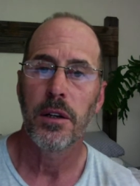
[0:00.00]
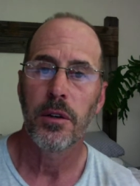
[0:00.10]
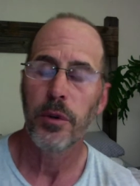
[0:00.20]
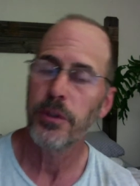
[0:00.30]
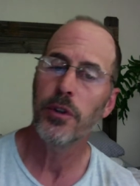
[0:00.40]

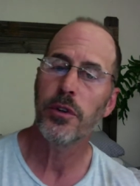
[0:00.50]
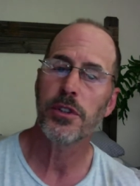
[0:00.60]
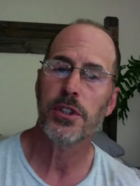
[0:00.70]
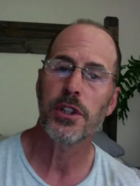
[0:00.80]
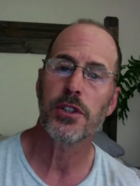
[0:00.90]
with your
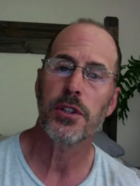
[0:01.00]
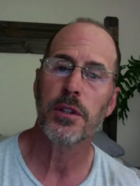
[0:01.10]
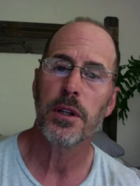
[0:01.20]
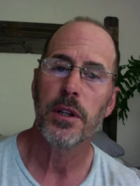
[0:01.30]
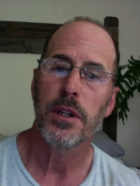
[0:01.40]

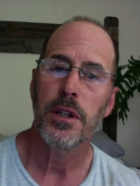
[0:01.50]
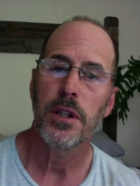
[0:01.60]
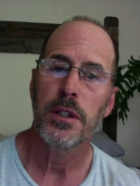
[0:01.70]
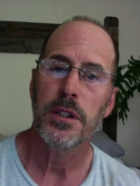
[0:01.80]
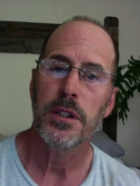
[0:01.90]
decision
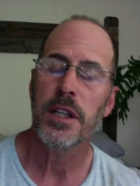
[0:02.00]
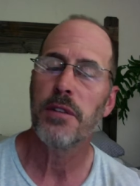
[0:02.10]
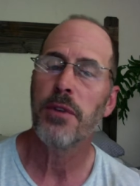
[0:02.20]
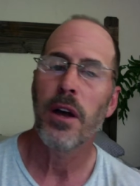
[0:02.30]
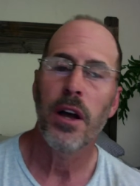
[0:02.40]
to
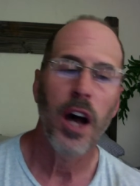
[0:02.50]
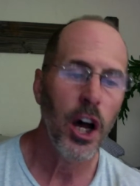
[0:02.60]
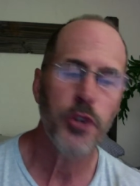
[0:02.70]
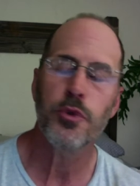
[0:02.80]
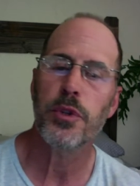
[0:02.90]
leave
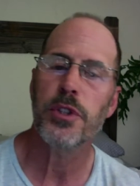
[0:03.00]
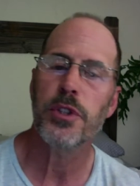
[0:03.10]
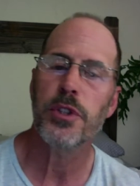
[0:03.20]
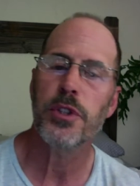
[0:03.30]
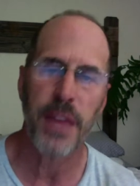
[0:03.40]
hundreds
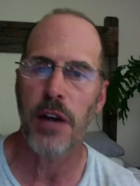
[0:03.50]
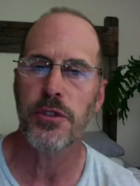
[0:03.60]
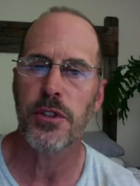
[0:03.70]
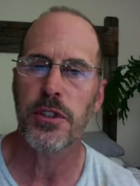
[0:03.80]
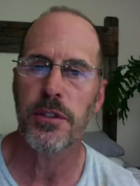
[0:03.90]
of
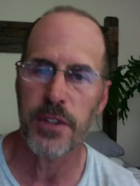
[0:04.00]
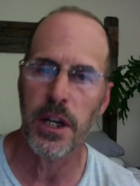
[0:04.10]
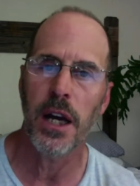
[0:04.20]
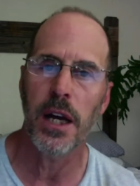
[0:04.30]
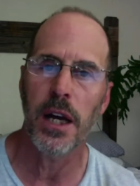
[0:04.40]
thousands of
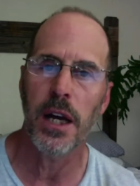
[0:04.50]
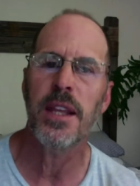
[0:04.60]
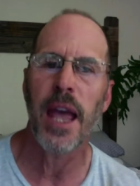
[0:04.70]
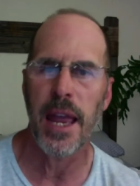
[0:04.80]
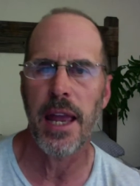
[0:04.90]
guns in
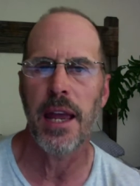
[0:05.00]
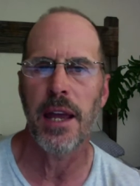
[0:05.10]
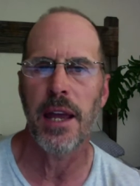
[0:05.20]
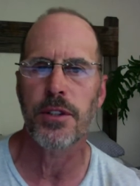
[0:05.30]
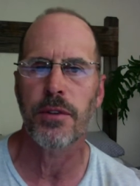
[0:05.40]
the
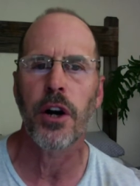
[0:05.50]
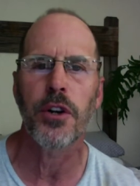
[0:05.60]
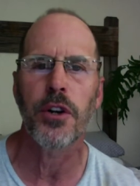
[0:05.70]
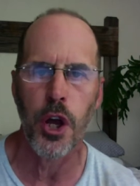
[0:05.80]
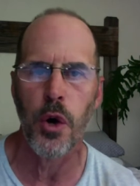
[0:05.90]
hands of our
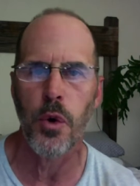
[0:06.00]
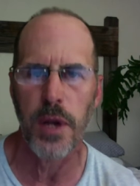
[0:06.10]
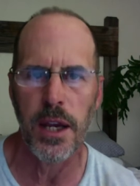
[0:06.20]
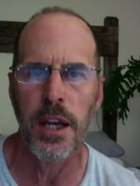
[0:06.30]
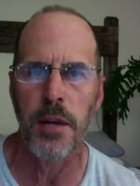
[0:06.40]

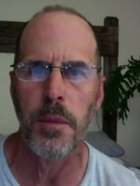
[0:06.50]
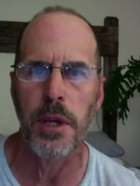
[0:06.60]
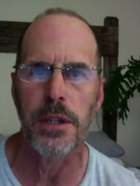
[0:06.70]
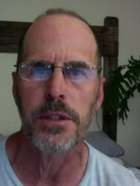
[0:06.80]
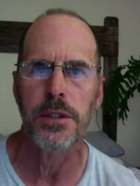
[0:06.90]
known
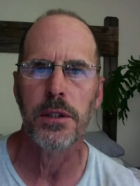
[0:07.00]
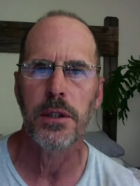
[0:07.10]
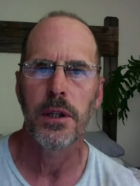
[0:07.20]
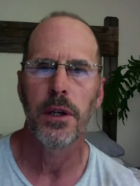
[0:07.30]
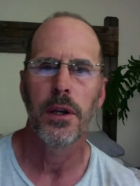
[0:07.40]
enemies.
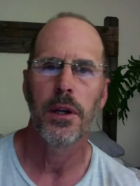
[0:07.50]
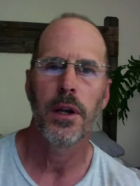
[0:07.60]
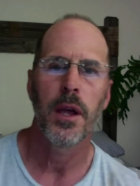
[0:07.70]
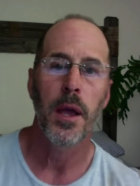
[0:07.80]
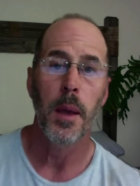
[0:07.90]

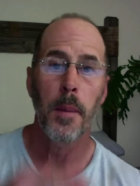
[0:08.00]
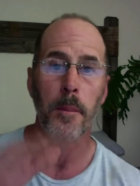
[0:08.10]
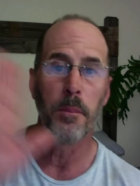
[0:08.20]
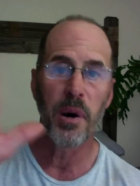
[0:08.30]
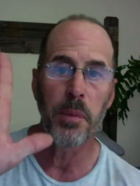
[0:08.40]

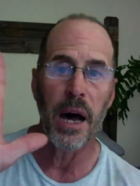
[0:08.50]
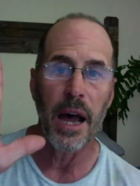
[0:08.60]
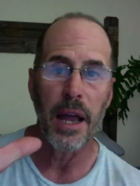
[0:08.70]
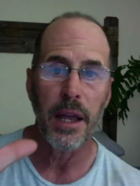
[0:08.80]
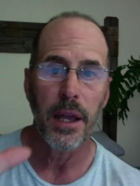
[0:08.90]
Bye bye.